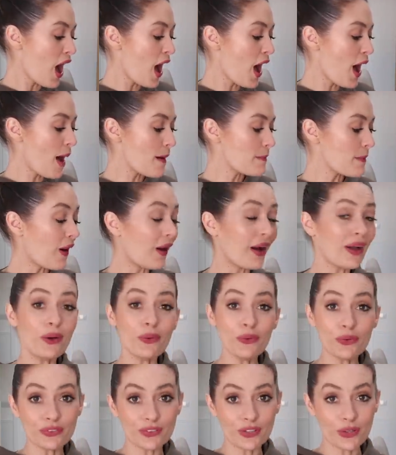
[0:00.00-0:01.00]
I
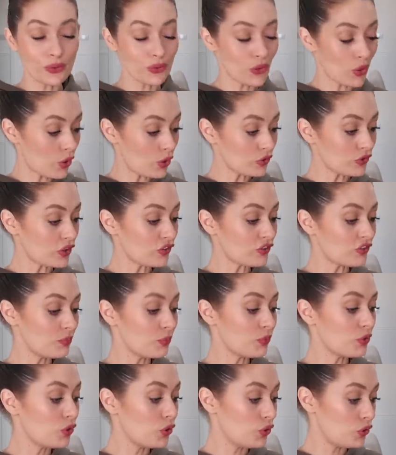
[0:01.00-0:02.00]
also got
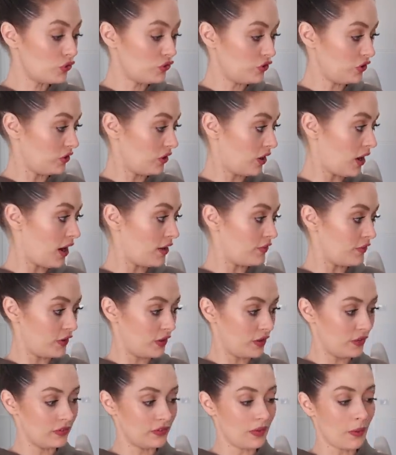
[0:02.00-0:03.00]
some cushion
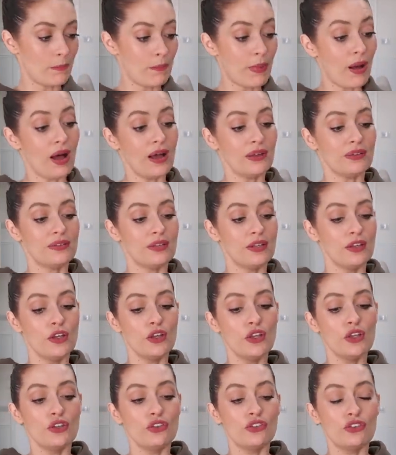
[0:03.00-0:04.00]
covers, but
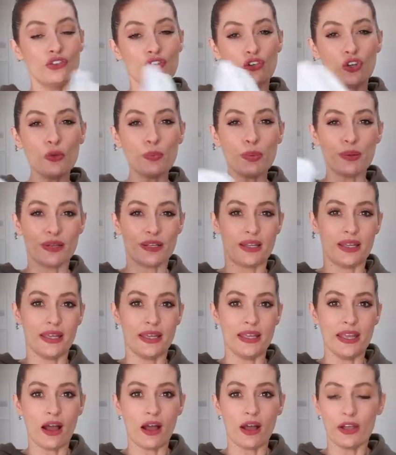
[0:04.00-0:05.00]

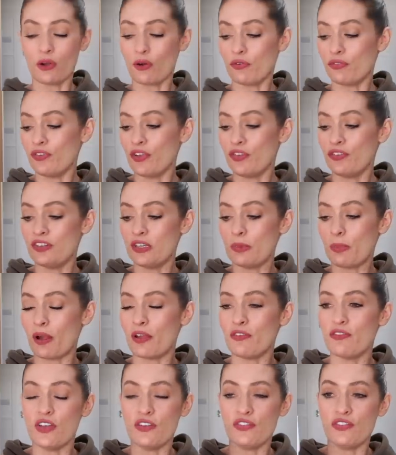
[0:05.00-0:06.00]
stupidly I got 50
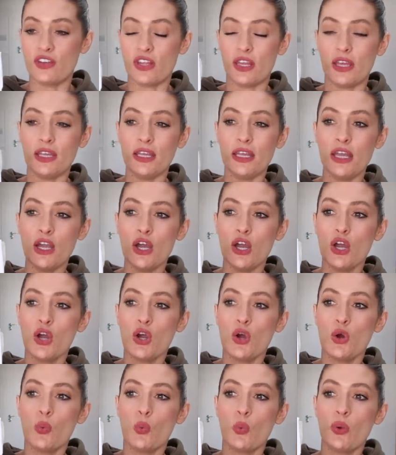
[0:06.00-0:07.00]
by 50,
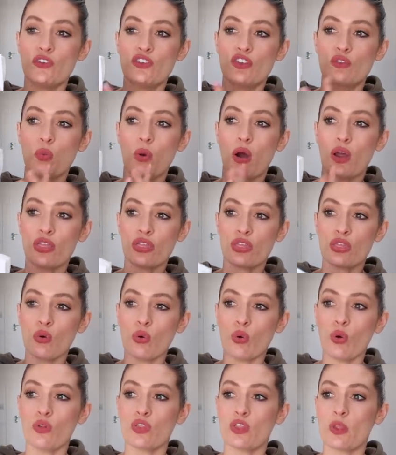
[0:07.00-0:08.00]
which is what I
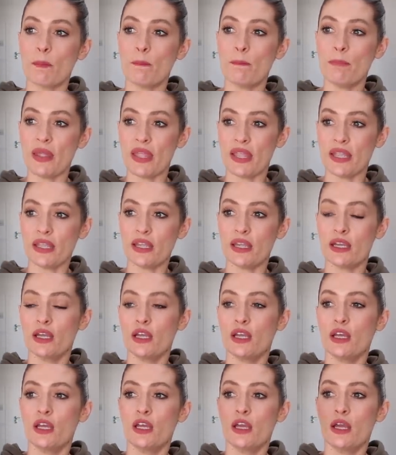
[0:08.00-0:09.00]
thought the big
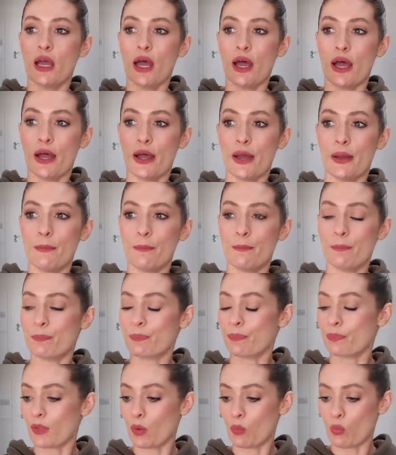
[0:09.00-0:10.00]

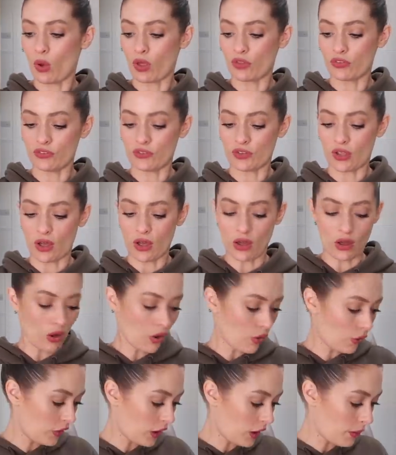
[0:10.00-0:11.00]
ones are
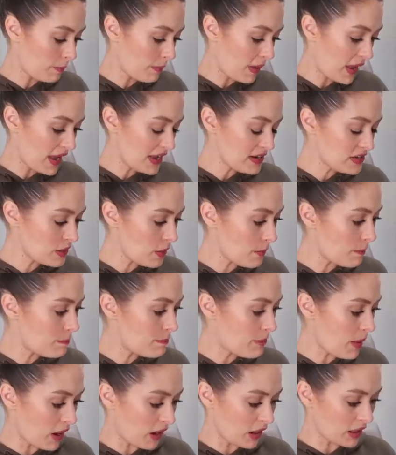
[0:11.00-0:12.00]
on our bed,
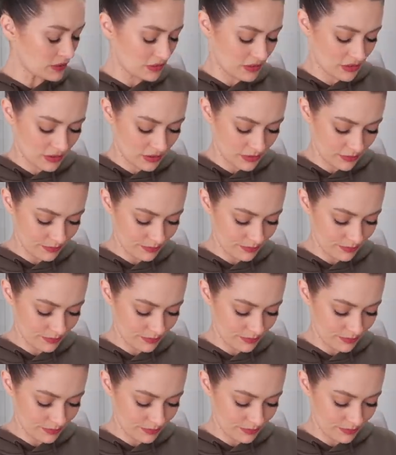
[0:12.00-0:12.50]
but